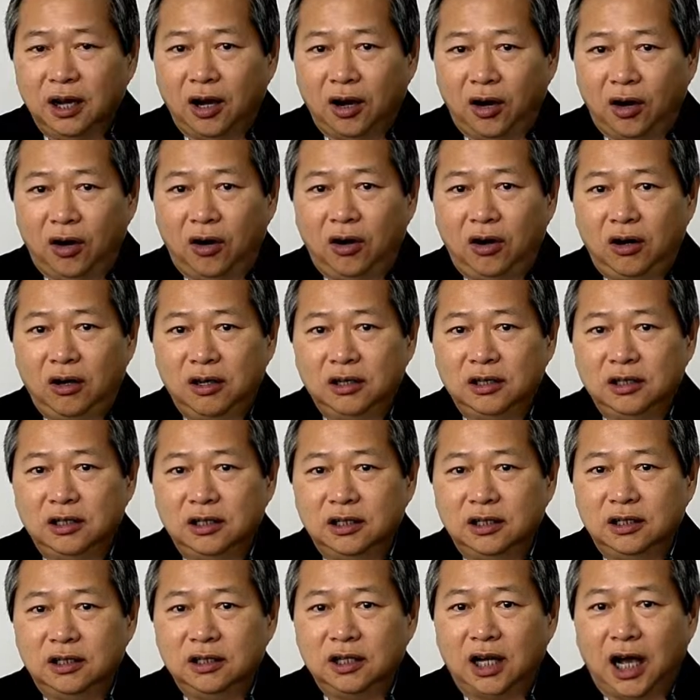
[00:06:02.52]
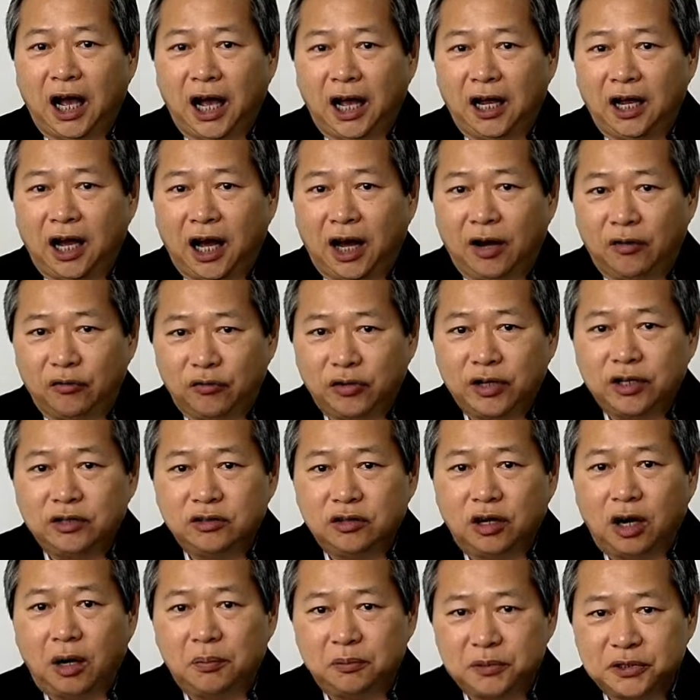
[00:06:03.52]
or are real
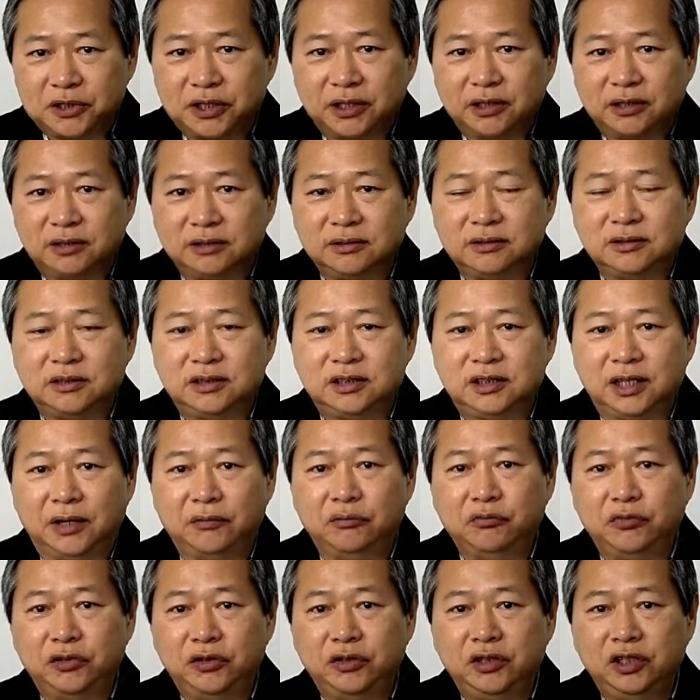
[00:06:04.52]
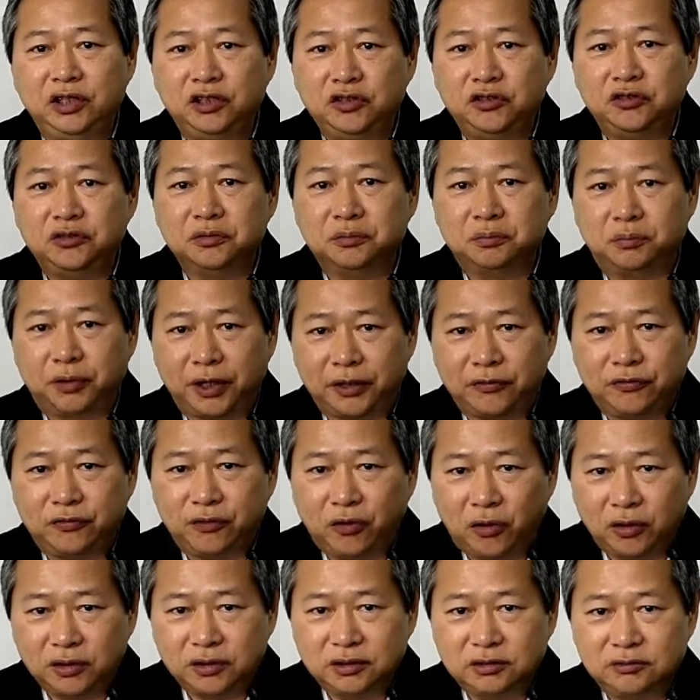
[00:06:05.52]
obstacles that we need to break
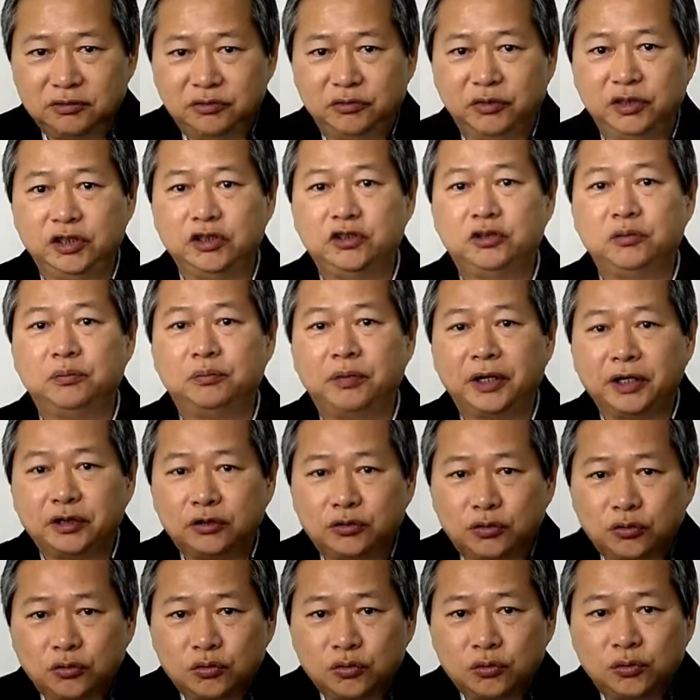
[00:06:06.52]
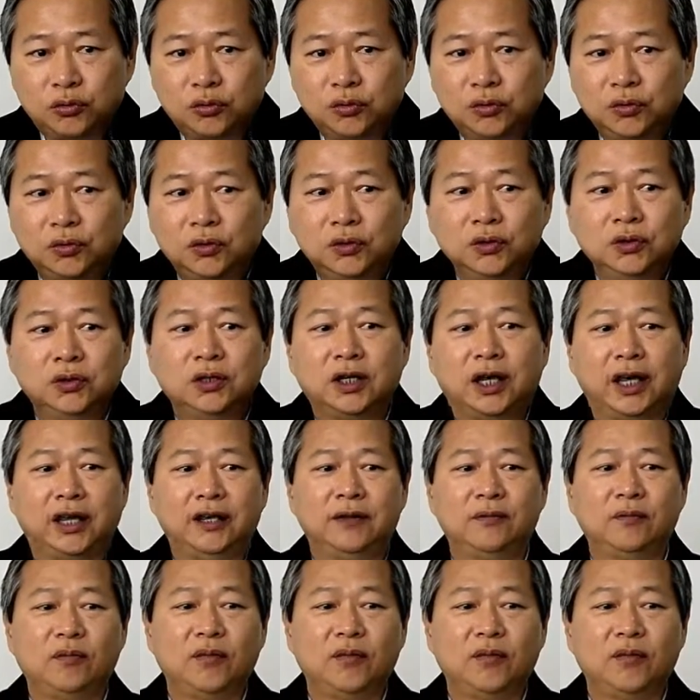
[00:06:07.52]
forth, we need to break through. Okay.